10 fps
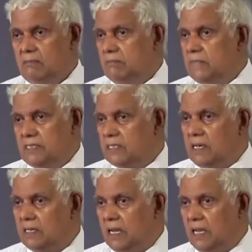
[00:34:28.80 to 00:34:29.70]
This
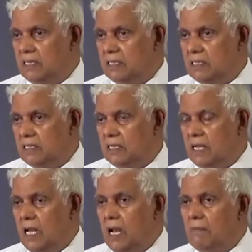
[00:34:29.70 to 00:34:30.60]
Sunday night.
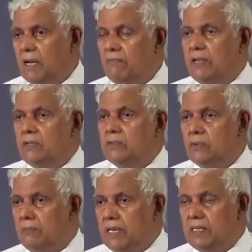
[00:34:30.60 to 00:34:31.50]
But when you do
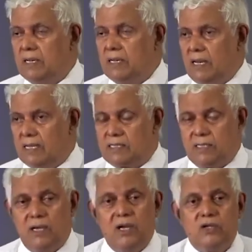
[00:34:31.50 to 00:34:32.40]
a medical lecture,
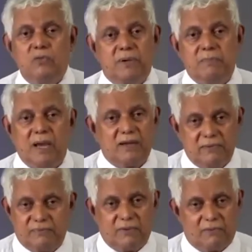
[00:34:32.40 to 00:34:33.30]
you prepare
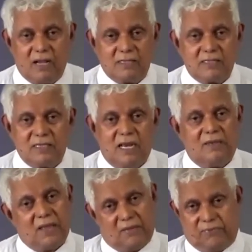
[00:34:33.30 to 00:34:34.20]
it for once
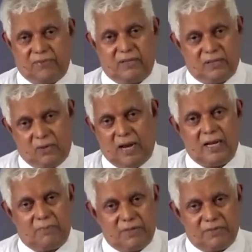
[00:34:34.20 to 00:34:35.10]
and that's it. You add
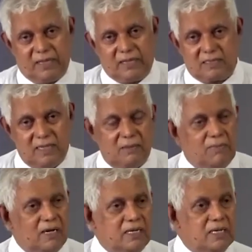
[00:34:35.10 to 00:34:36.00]
up the things little
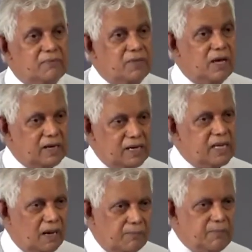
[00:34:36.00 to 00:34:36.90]
by little if there are any
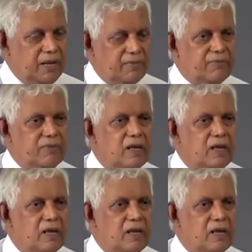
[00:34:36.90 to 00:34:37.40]
updates.